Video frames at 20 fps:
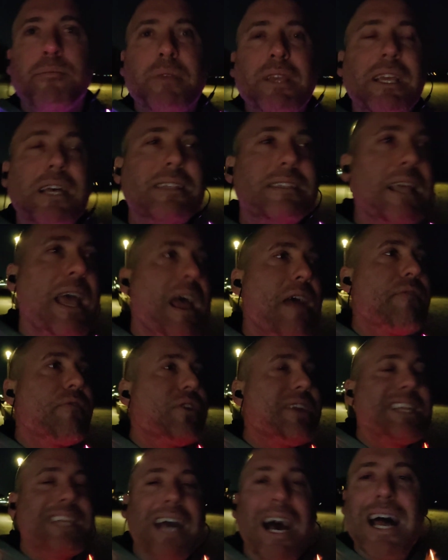Because
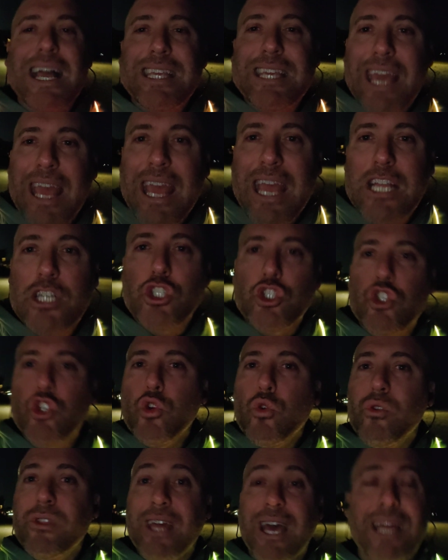every guy can't
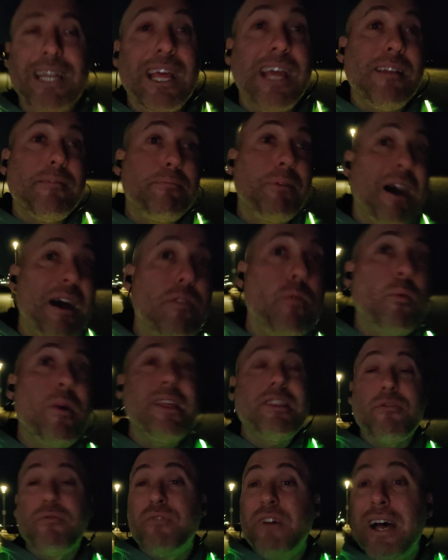do that. And by the
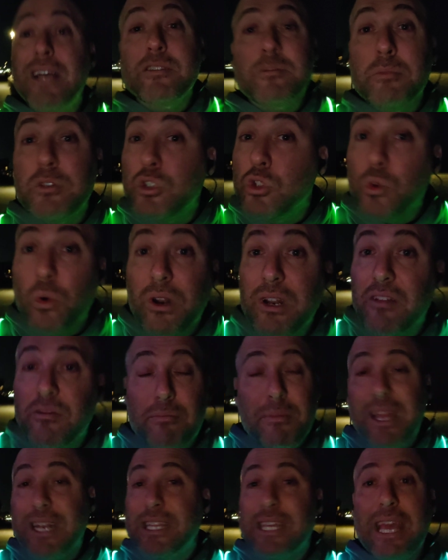way, the vast majority
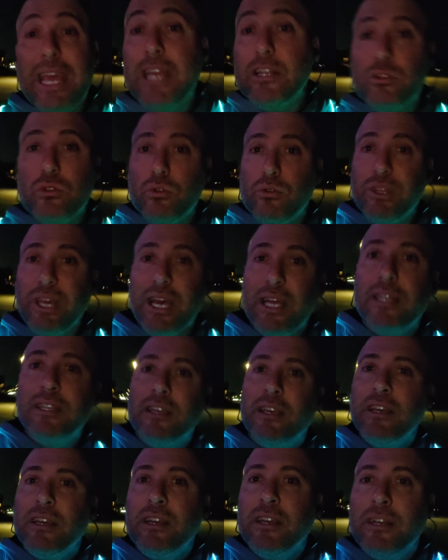of men can't do that.
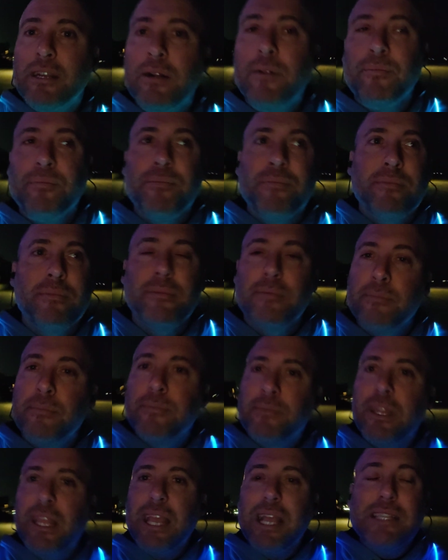
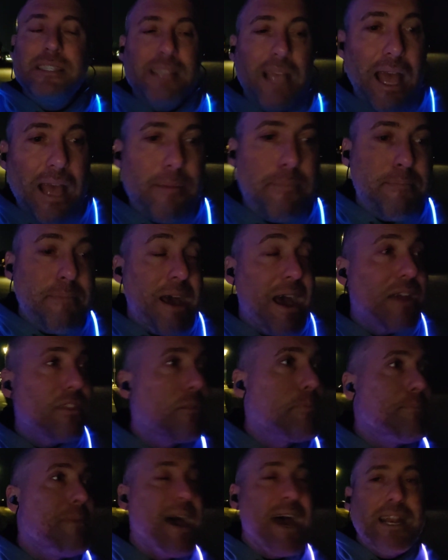It's
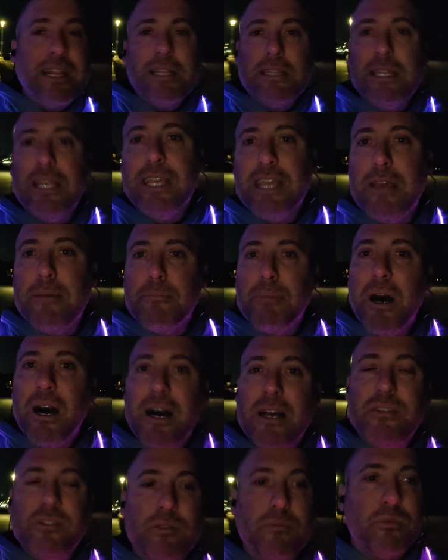mathematically
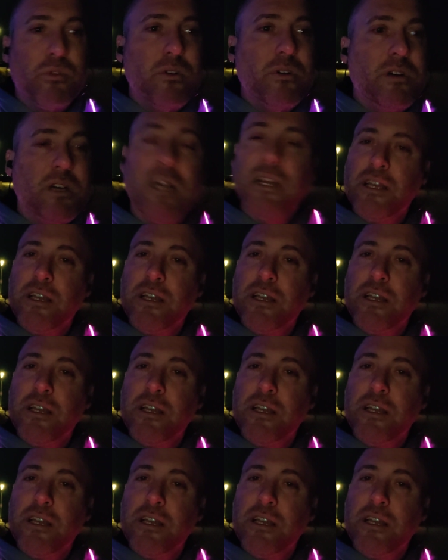impossible.